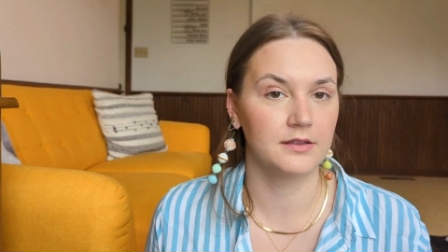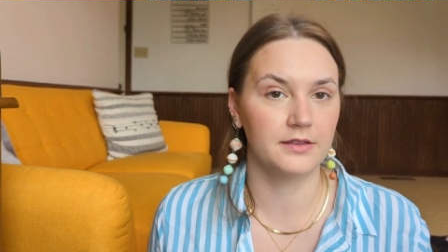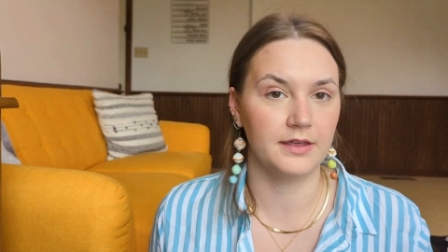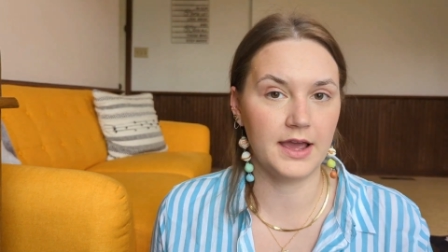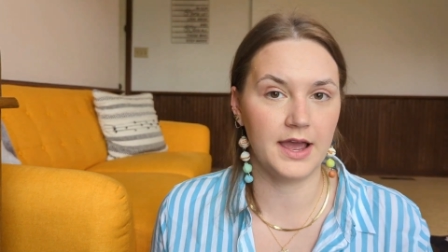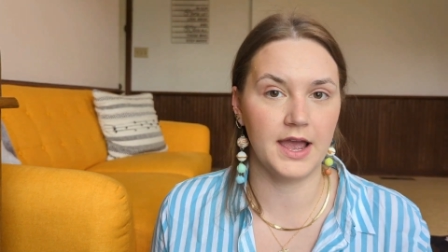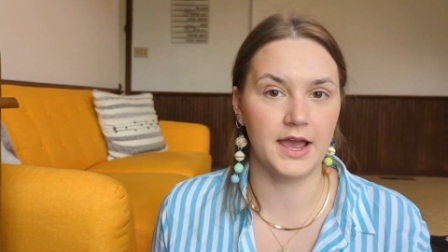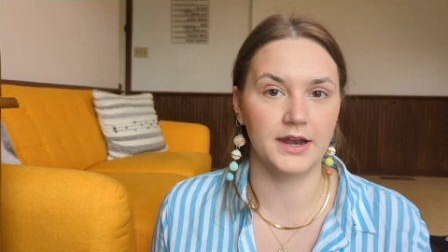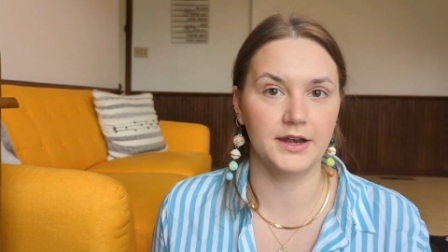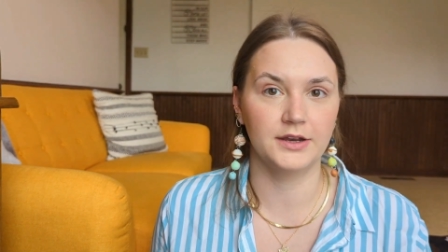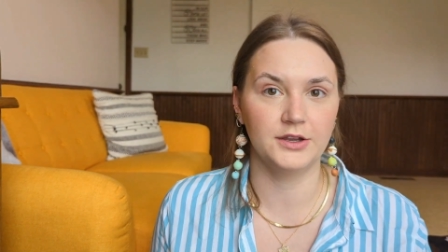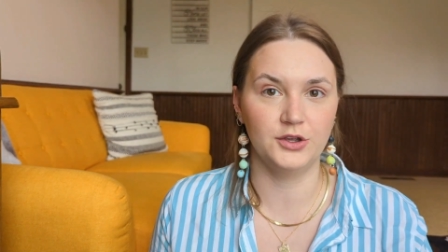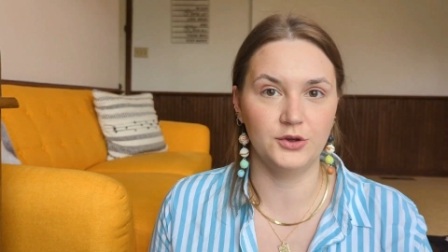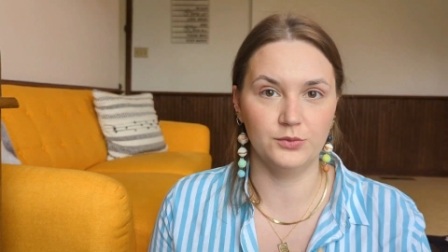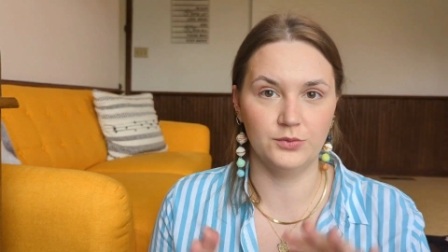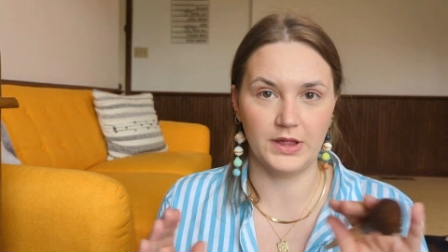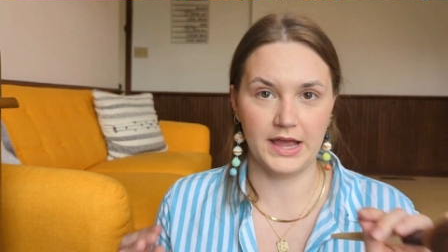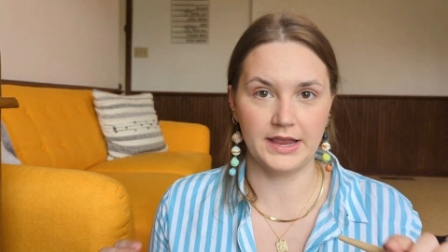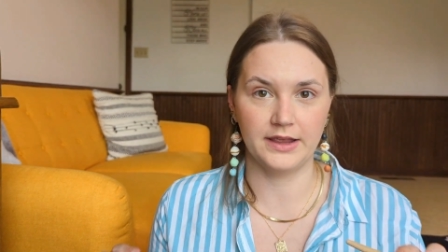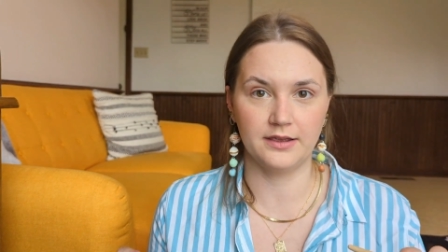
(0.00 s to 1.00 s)
that
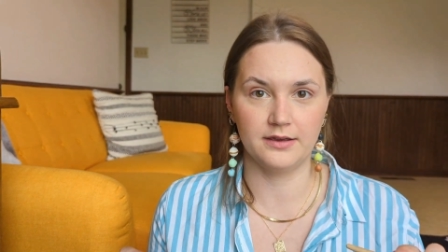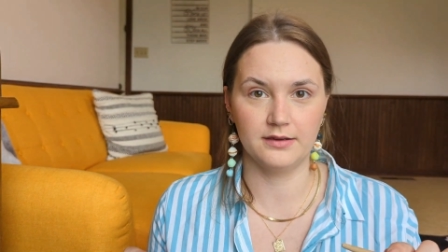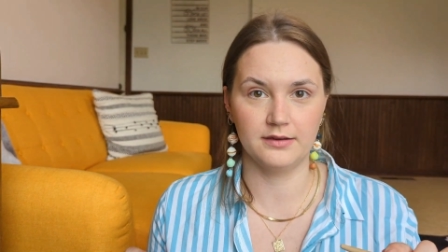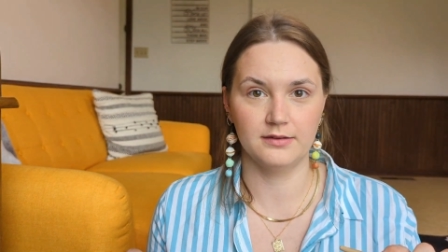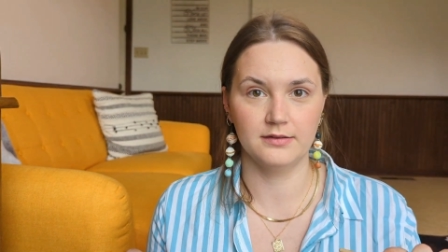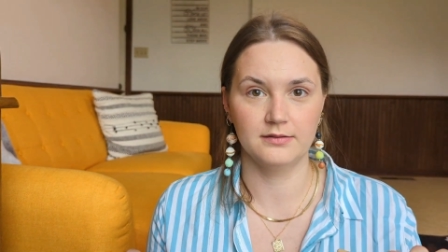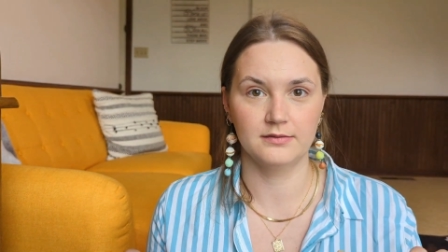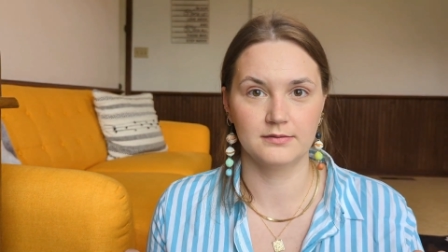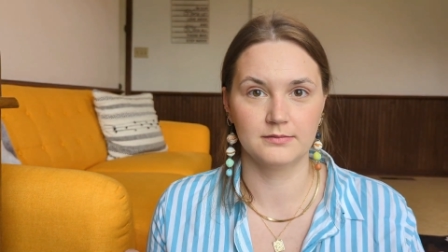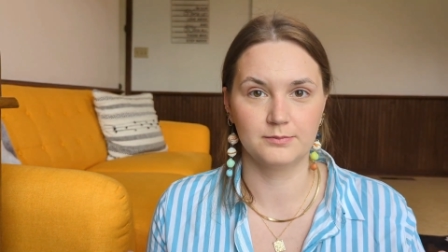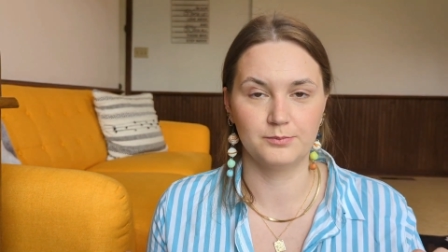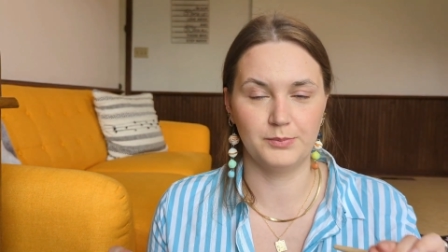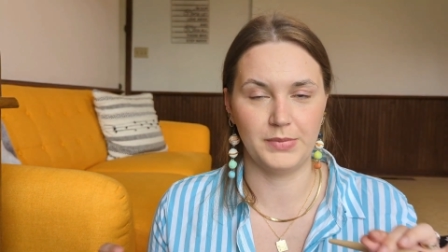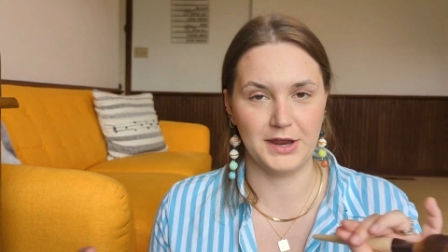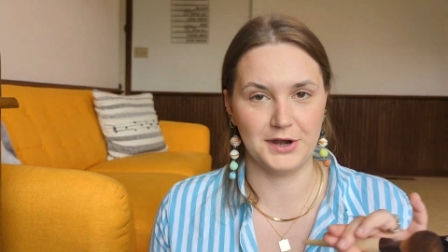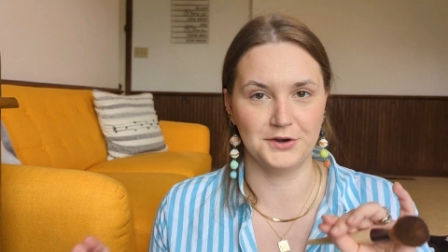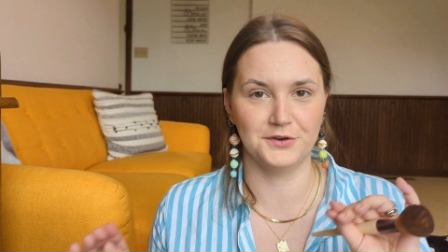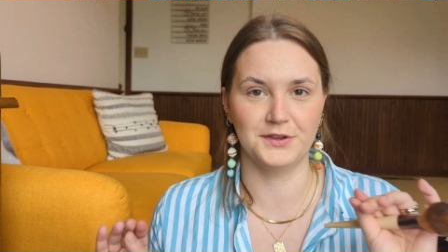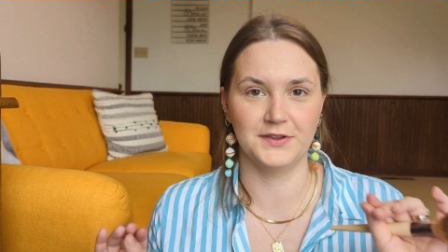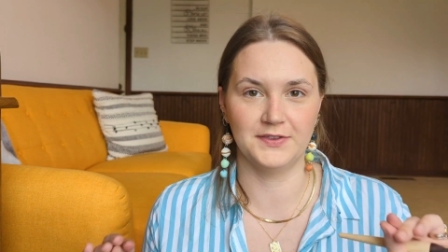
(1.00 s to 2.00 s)
you like
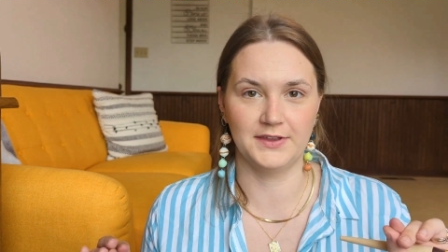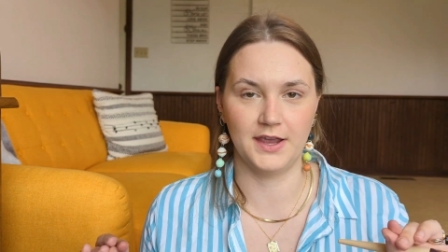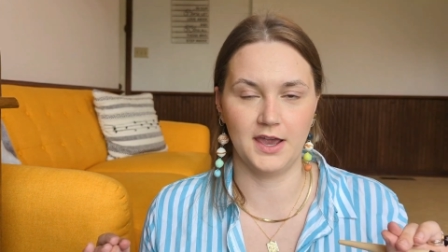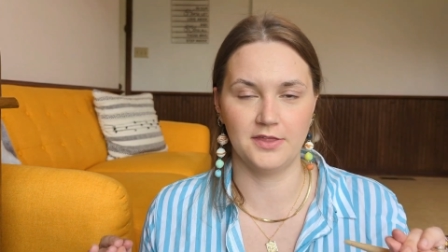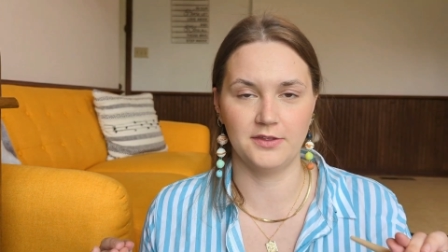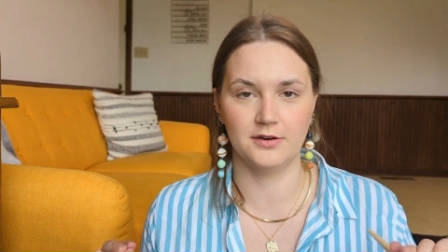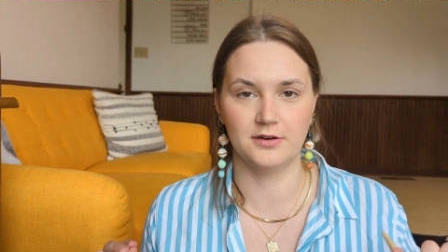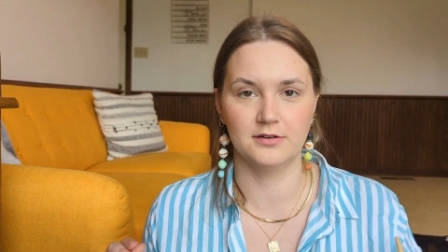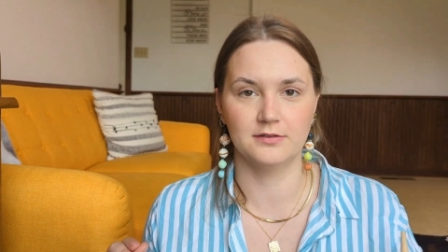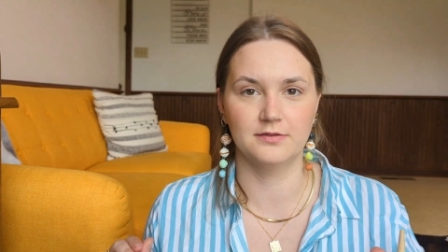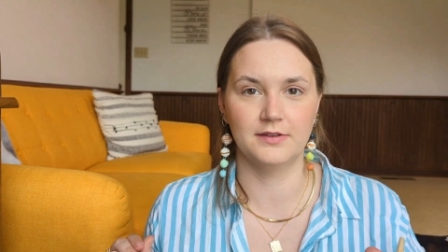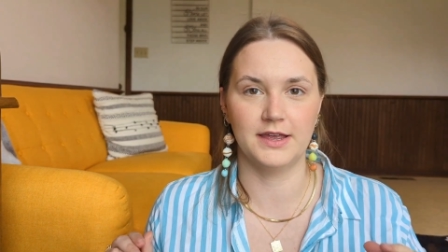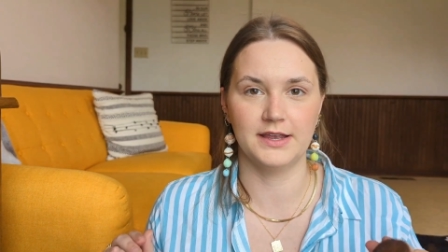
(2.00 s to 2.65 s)
better than the other?